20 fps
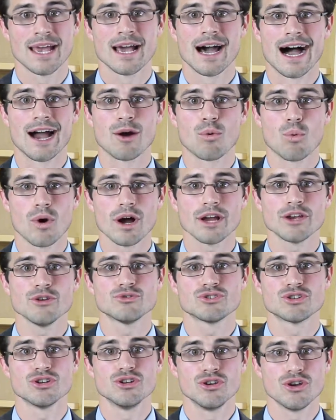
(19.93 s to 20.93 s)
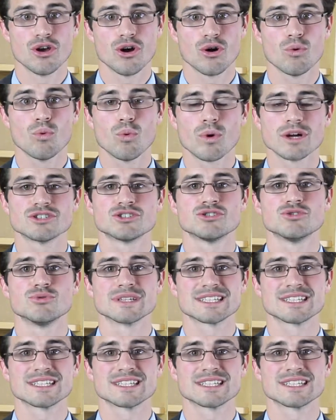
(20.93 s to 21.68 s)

I want you to know what to